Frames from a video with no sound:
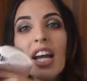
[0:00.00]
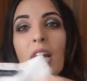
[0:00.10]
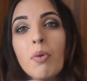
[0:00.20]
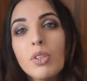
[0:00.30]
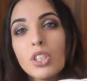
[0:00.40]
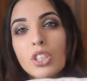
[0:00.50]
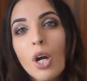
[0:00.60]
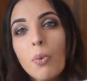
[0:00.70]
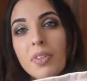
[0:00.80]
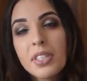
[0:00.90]
It will just
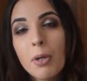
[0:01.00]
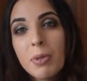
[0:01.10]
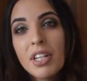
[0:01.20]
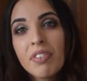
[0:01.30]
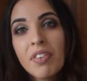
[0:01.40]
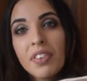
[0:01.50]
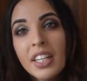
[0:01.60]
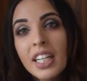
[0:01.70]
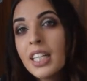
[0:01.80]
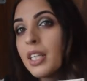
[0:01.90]
go with so many different
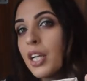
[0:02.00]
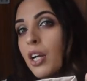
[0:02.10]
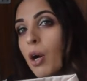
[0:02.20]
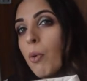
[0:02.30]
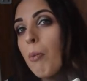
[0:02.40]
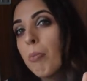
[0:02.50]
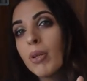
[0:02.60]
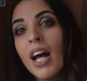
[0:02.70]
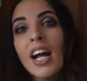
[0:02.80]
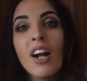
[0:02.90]
things. It can go with
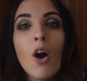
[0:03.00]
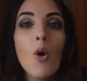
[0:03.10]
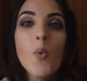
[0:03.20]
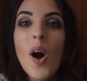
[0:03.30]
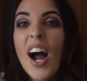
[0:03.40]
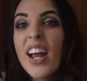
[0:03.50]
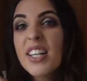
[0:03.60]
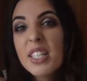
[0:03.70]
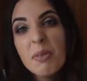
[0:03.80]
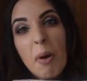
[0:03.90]
black or
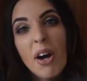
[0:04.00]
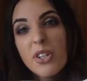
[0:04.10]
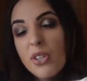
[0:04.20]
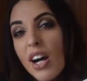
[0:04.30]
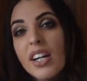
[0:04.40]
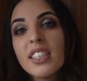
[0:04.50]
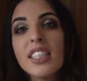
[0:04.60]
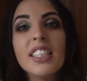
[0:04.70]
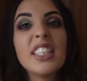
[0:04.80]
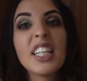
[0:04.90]
white, smart trousers.